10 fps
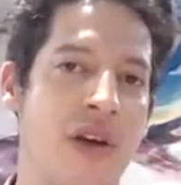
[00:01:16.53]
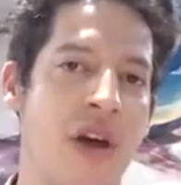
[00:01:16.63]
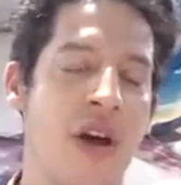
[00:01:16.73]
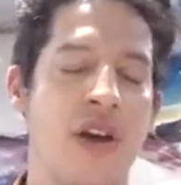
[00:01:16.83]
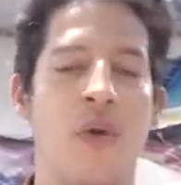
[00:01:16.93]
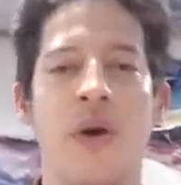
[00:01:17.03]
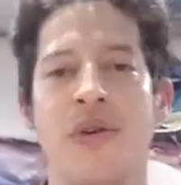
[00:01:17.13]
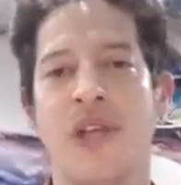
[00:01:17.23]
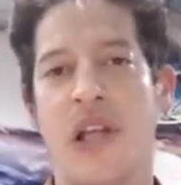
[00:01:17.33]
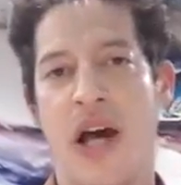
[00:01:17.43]
When was
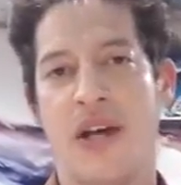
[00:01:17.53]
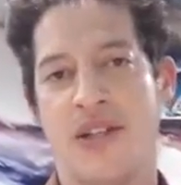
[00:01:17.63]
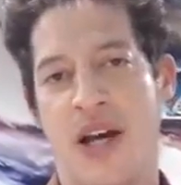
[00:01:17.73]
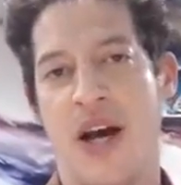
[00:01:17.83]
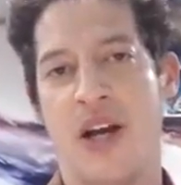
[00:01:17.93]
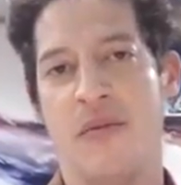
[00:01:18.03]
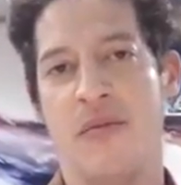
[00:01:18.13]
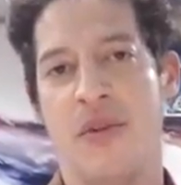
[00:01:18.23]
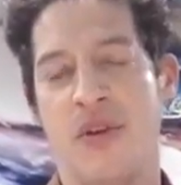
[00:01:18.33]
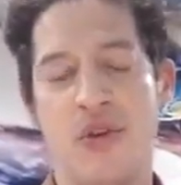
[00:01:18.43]
the last time
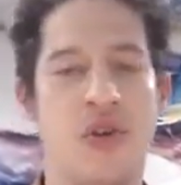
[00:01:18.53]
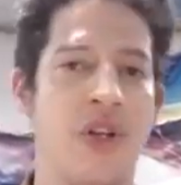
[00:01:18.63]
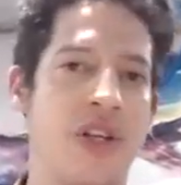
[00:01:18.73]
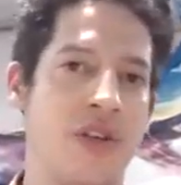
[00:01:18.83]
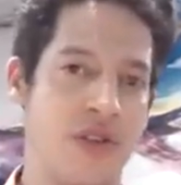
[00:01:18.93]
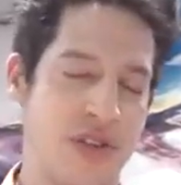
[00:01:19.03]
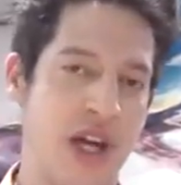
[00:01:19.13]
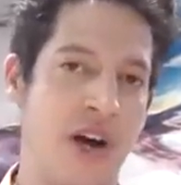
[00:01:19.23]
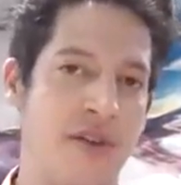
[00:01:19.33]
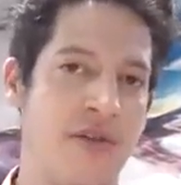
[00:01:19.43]
you treated
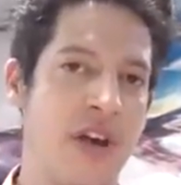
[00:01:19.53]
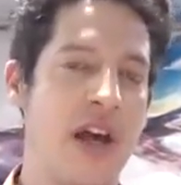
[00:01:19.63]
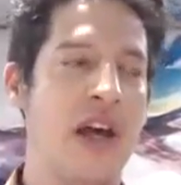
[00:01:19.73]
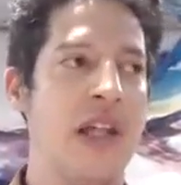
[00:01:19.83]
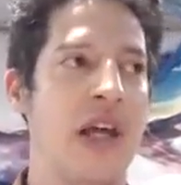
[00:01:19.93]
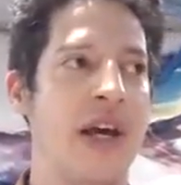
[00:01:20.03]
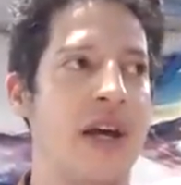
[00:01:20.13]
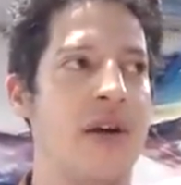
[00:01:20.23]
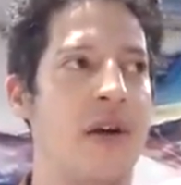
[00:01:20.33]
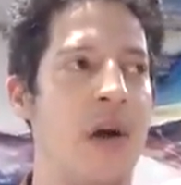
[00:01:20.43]
yourself
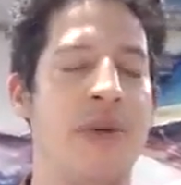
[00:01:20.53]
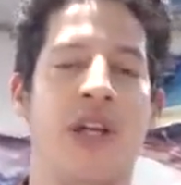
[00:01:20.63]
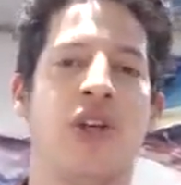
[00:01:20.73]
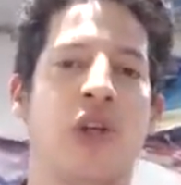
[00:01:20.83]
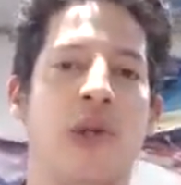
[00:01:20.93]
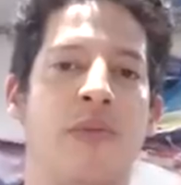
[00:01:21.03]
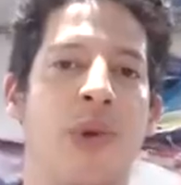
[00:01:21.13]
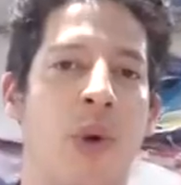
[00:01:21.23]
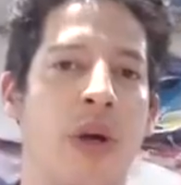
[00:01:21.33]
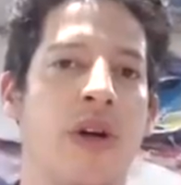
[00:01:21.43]
like a potential
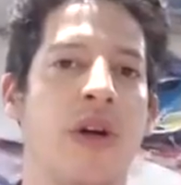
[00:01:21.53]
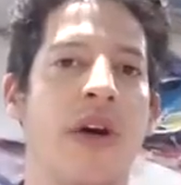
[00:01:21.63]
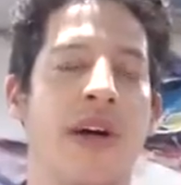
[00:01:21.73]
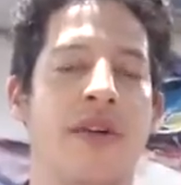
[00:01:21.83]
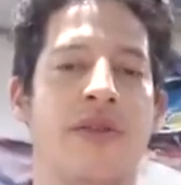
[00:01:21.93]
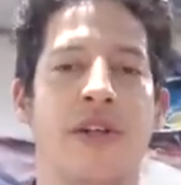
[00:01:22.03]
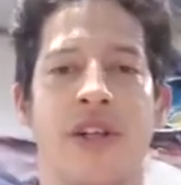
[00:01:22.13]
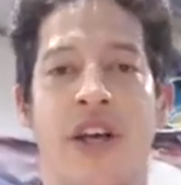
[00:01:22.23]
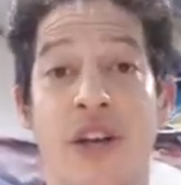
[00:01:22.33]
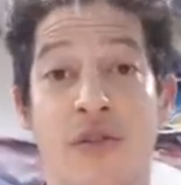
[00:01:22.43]
employer for an
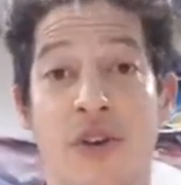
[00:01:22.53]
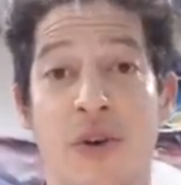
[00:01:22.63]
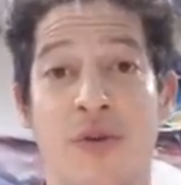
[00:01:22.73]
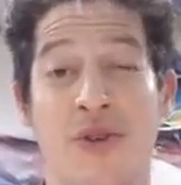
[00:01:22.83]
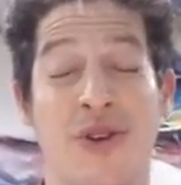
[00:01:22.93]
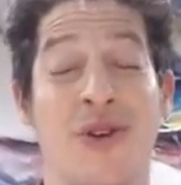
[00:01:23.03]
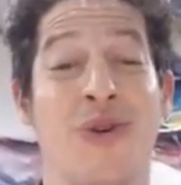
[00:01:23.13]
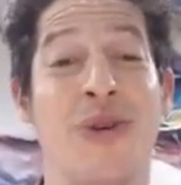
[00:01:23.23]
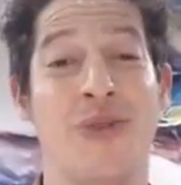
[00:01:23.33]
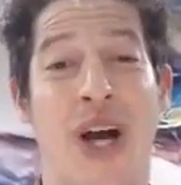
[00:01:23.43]
interview for your
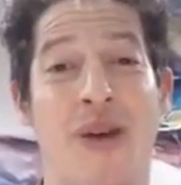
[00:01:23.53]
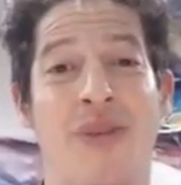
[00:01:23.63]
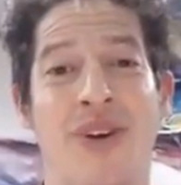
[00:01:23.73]
dream job?